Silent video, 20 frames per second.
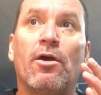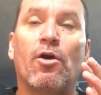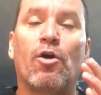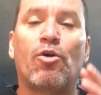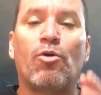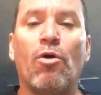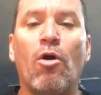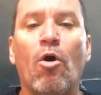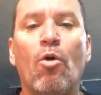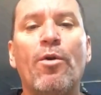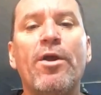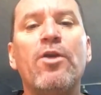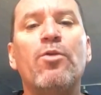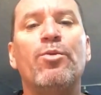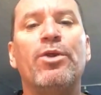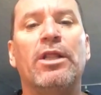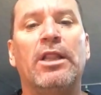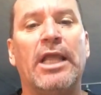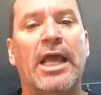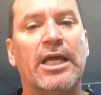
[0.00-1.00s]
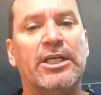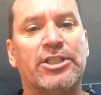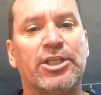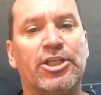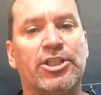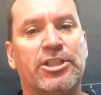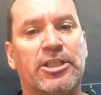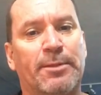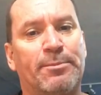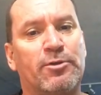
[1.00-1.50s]
growing
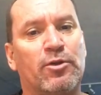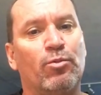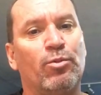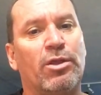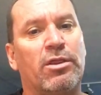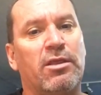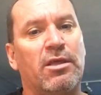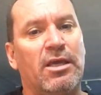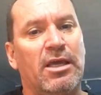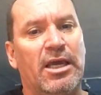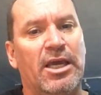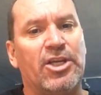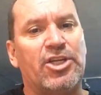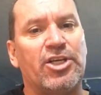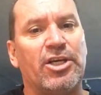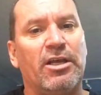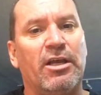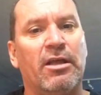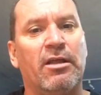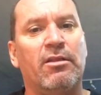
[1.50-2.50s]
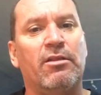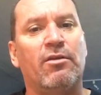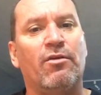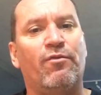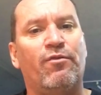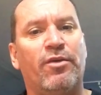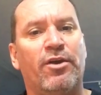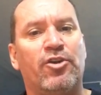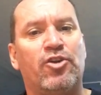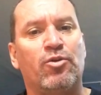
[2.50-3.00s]
relationships with each
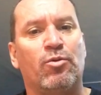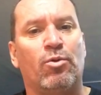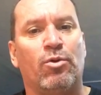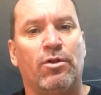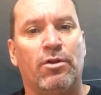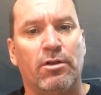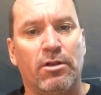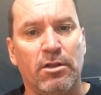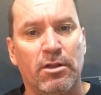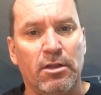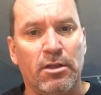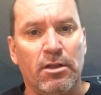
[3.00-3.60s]
individual